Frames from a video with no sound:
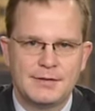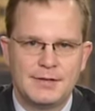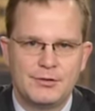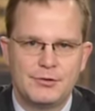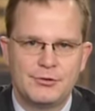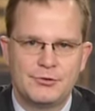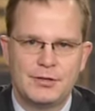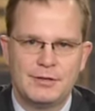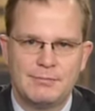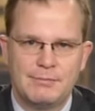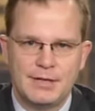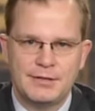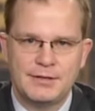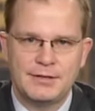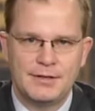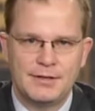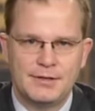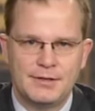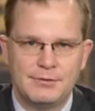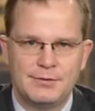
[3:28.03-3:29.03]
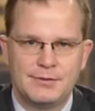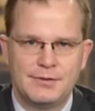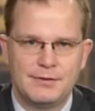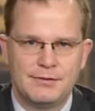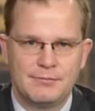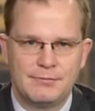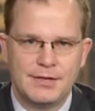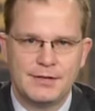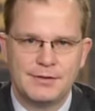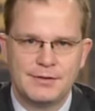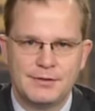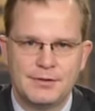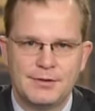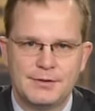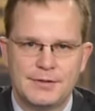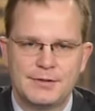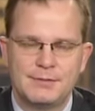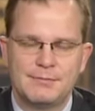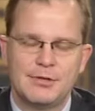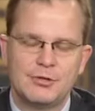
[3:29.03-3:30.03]
are usually better at using
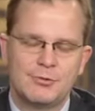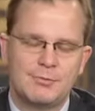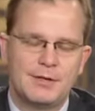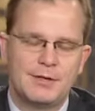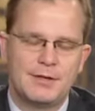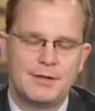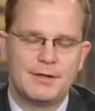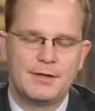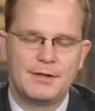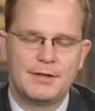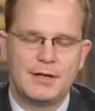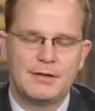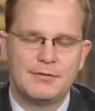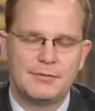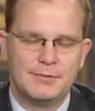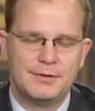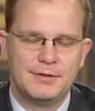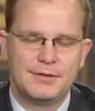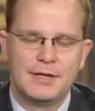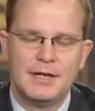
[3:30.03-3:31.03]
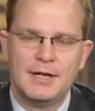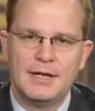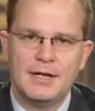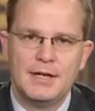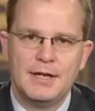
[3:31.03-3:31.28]
resources, much better than the government.